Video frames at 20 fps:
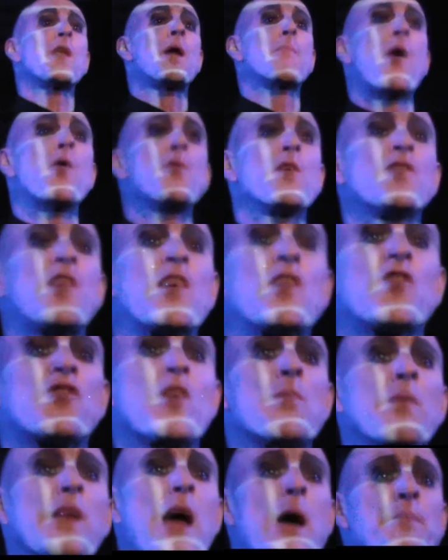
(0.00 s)
about you is
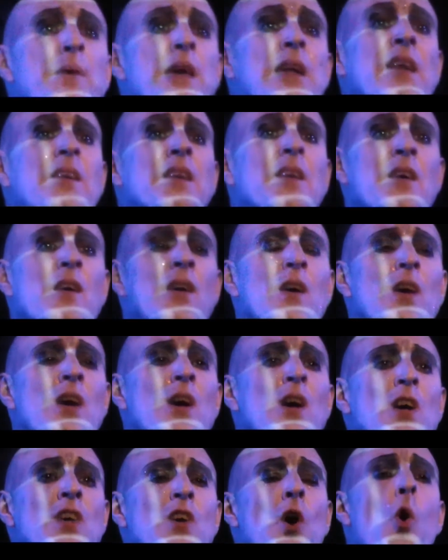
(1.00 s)
extremely appealing.
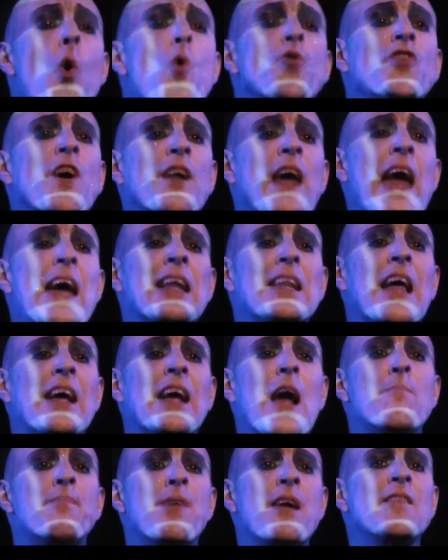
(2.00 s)
You hold your head like
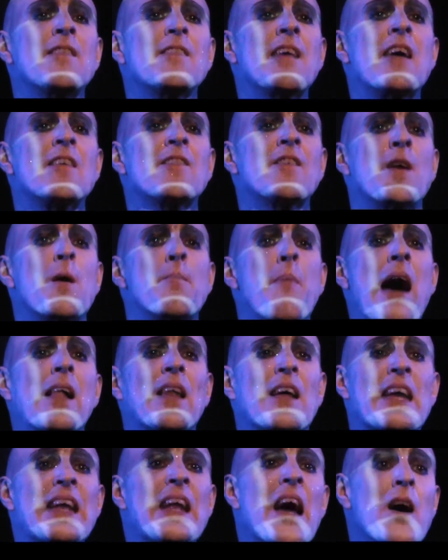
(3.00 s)
a princess or a
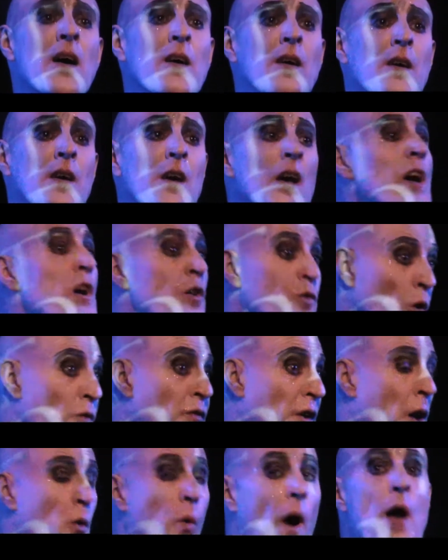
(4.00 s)
ballerina. So
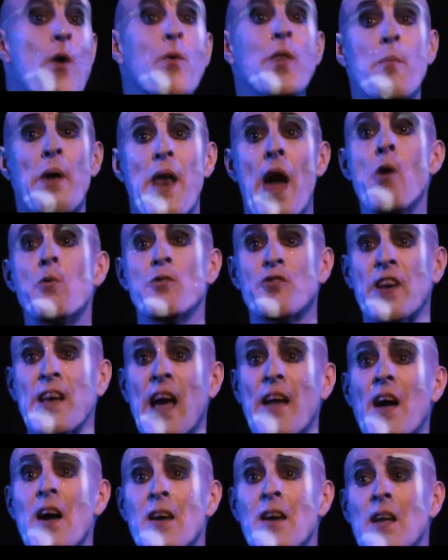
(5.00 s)
for a while they went out
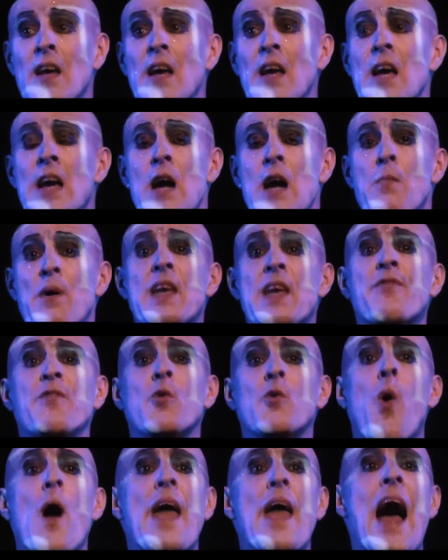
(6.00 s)
together and were even
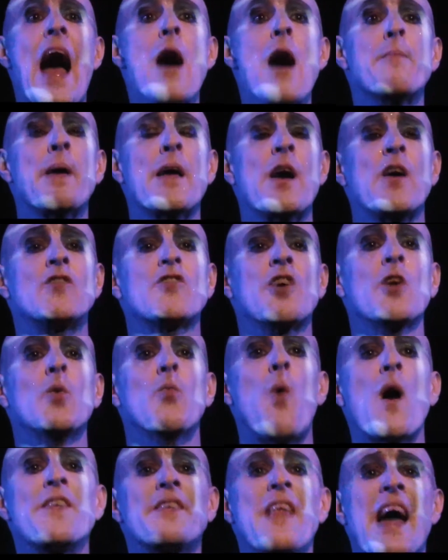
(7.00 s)
quite happy until
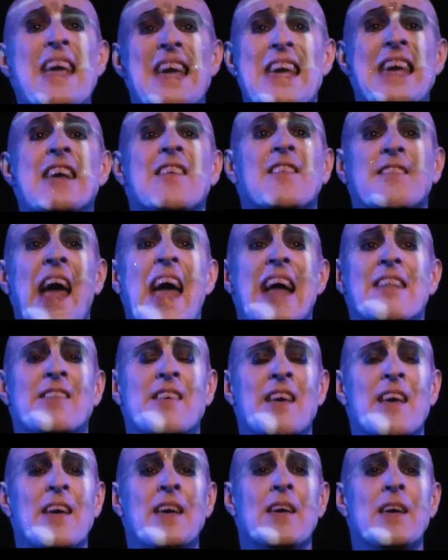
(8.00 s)
one night he said,
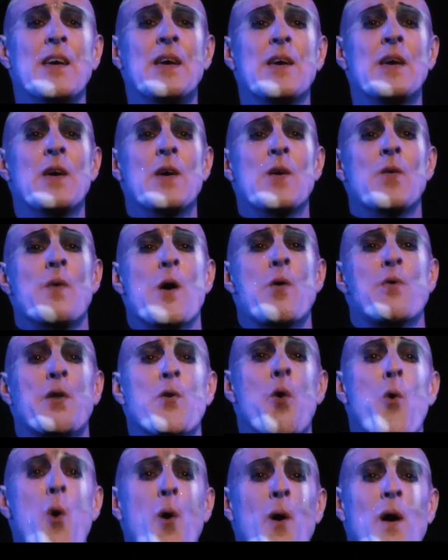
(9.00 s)
well, you
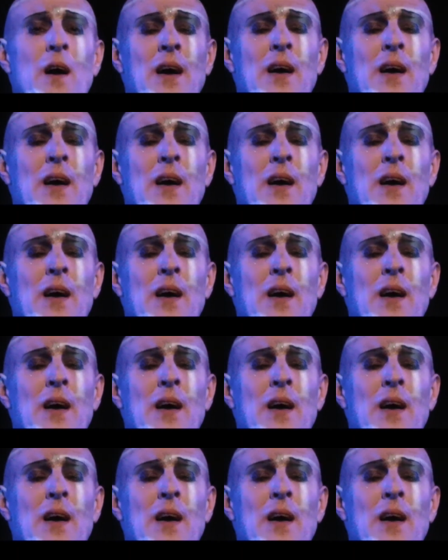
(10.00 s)
know,